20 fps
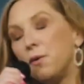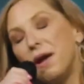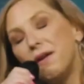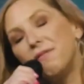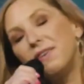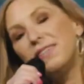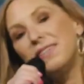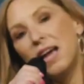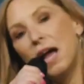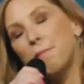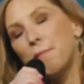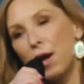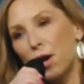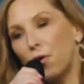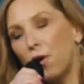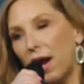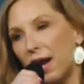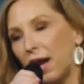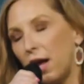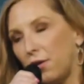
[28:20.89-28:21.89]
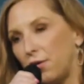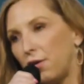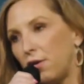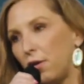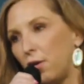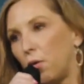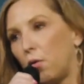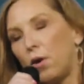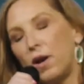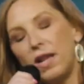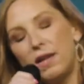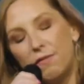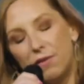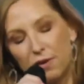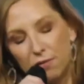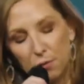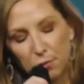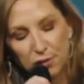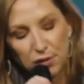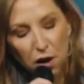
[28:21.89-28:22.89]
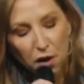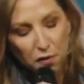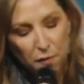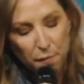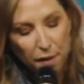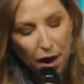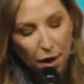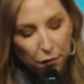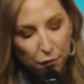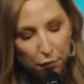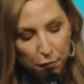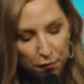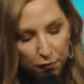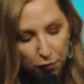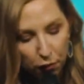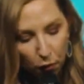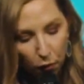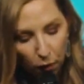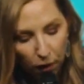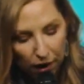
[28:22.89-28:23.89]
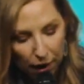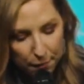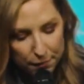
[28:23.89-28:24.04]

every time I cried out to the Lord, even if it was on the bathroom floor and